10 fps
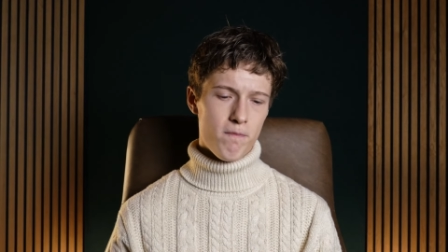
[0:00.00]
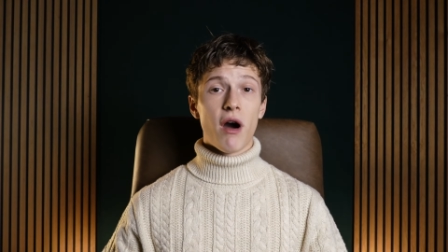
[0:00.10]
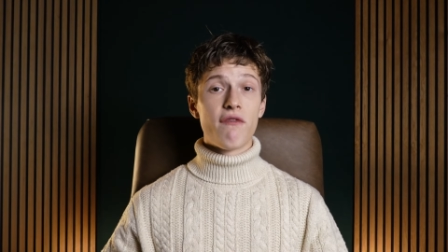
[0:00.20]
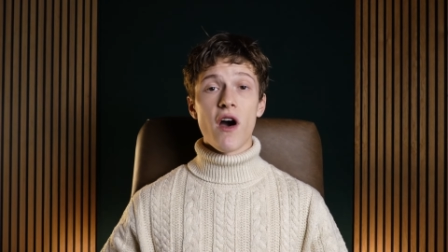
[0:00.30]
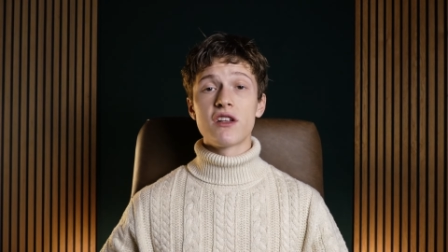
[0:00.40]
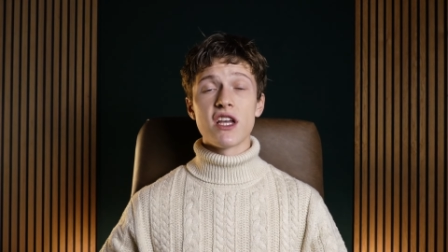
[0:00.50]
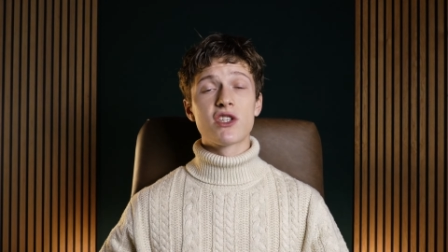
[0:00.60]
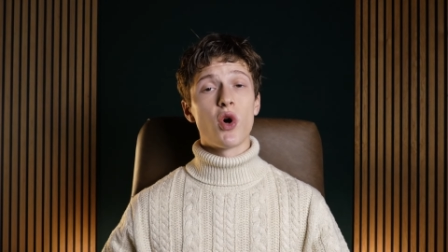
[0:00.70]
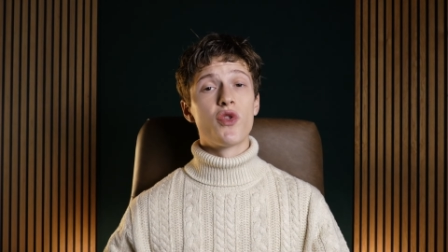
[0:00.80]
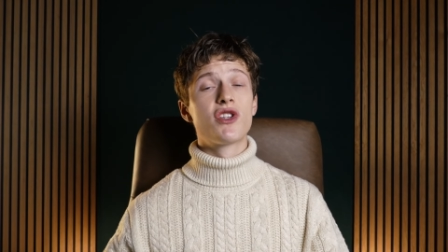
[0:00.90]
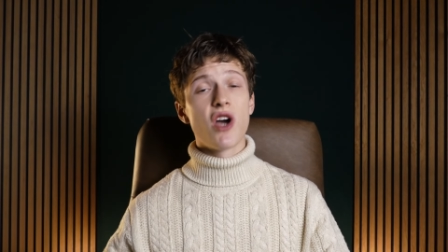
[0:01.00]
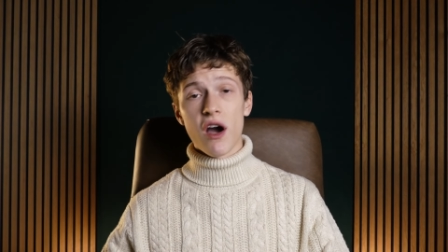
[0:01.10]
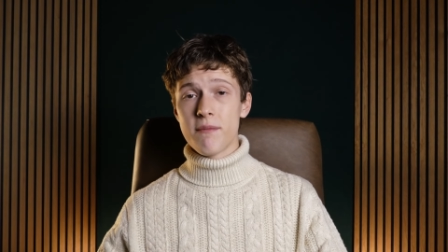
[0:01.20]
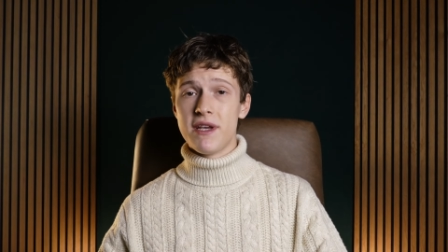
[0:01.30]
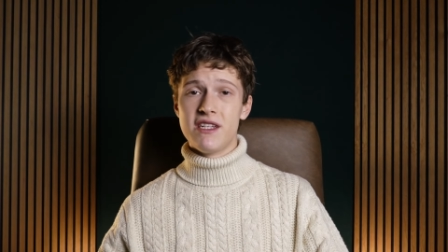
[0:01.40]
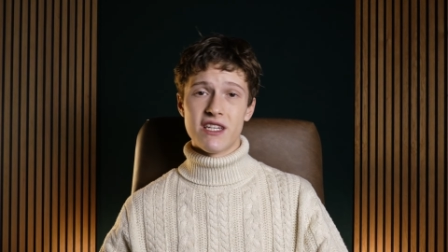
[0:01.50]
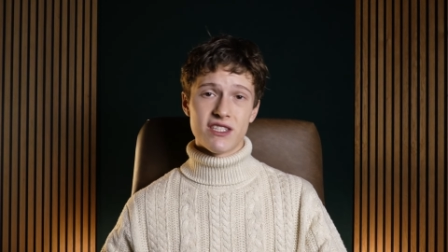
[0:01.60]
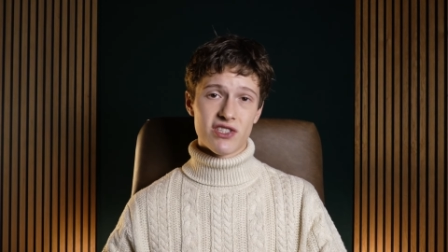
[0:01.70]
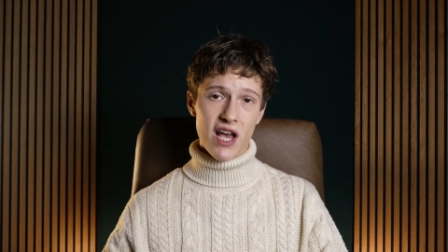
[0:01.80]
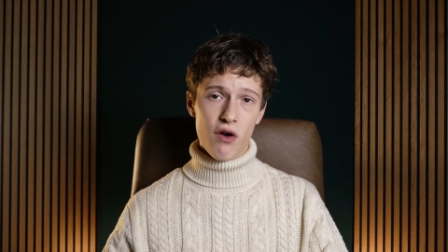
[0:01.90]
My verdict on the timepiece
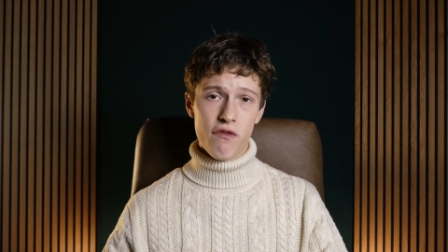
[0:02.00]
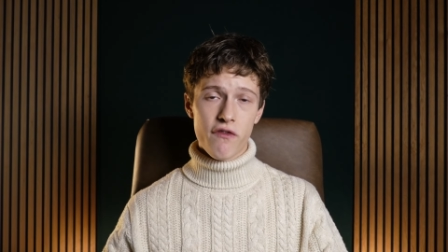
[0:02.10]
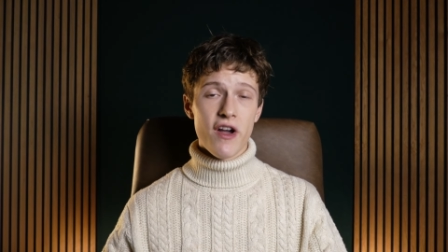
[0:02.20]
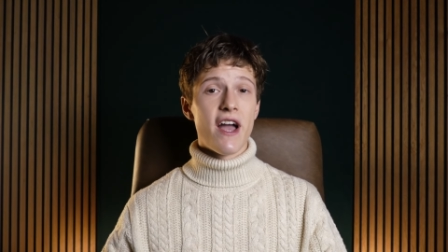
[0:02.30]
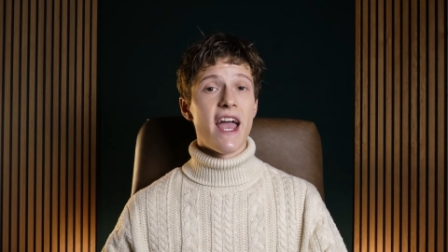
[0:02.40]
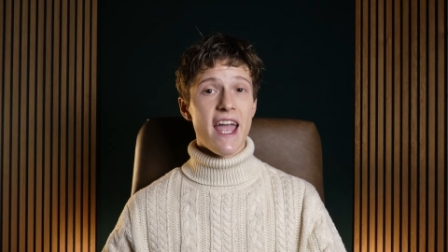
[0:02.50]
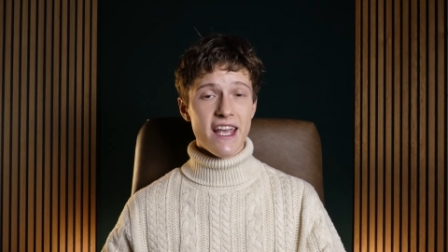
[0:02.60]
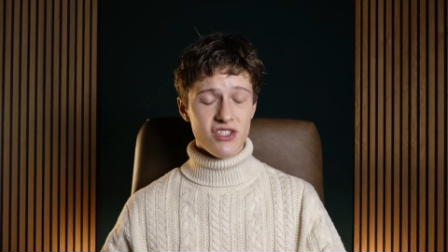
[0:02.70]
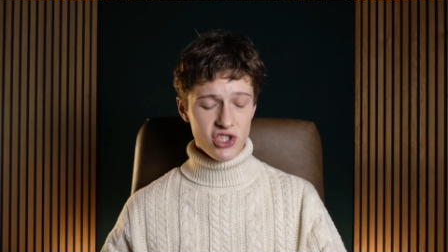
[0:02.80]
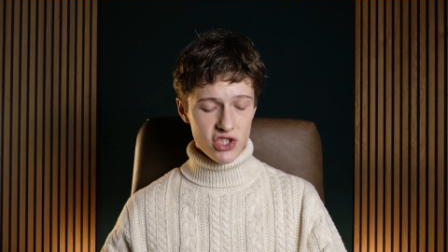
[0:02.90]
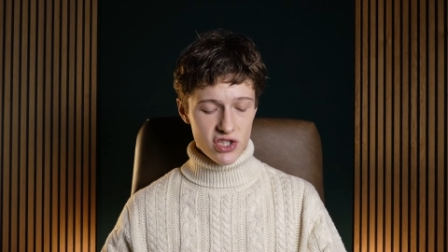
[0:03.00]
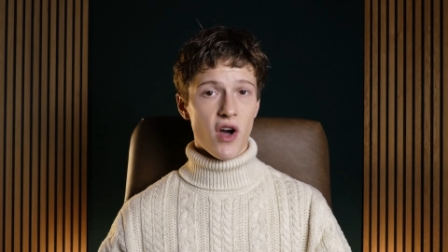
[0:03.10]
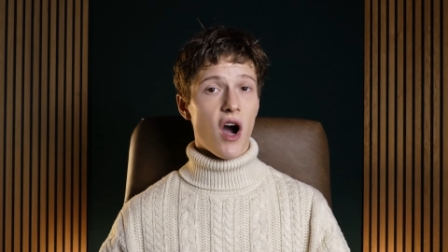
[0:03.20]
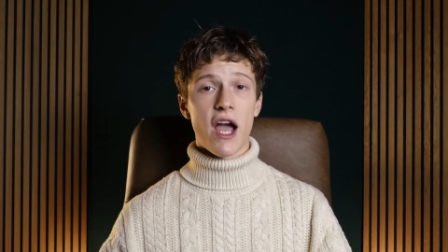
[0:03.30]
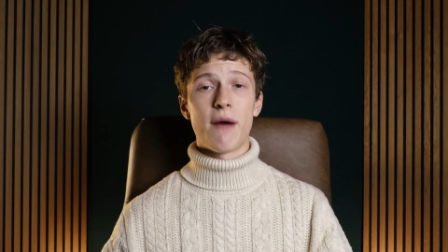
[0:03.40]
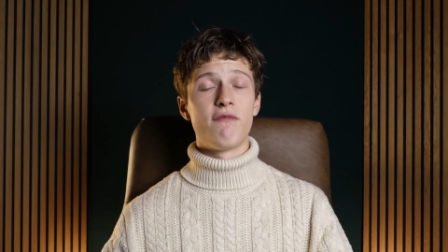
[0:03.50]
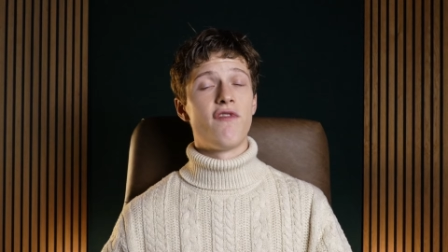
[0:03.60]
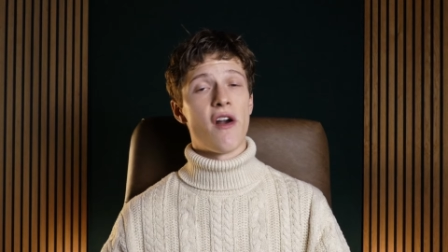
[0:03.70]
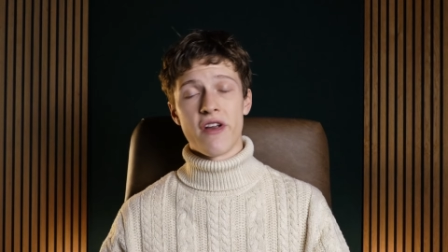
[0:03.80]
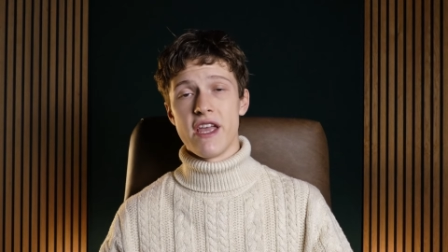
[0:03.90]
itself is that I am
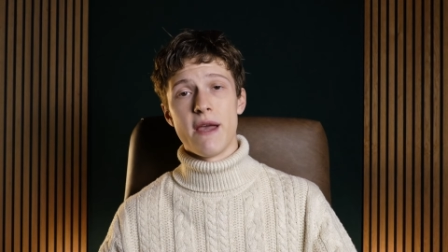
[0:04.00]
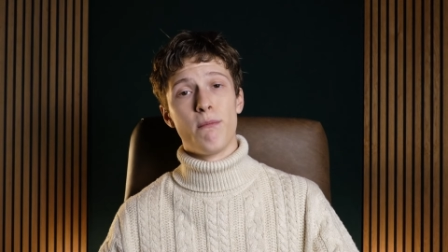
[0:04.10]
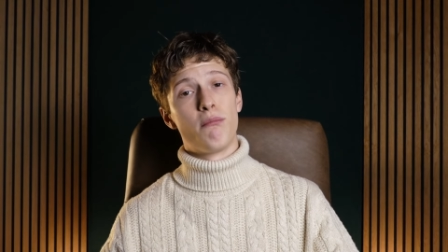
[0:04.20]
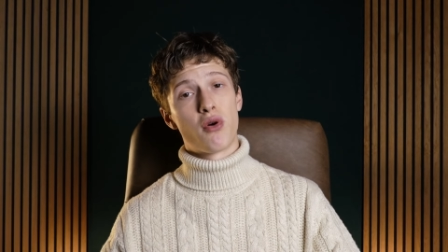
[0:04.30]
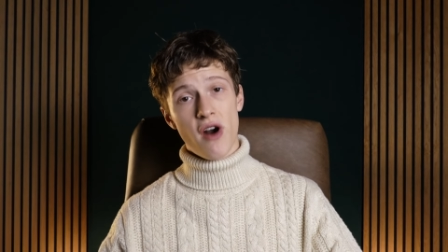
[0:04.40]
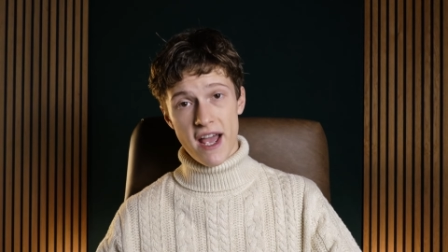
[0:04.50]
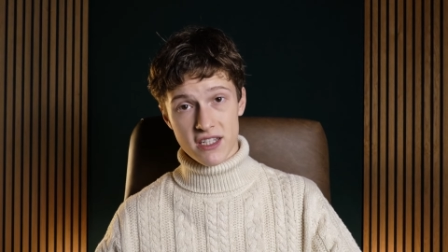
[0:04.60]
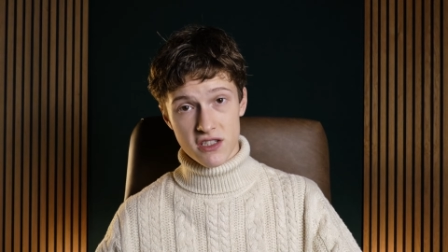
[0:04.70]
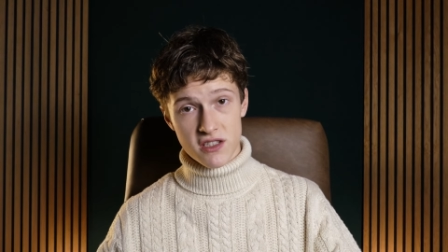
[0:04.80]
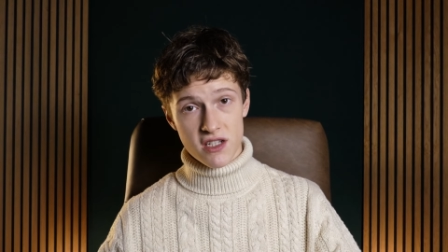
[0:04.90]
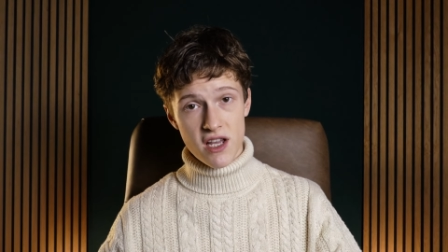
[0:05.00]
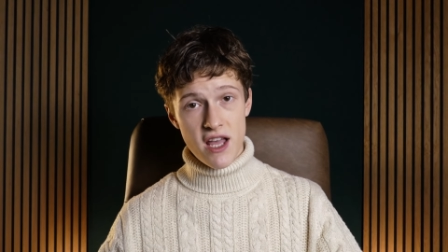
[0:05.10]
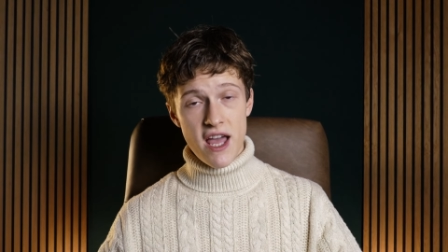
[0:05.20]
very impressed.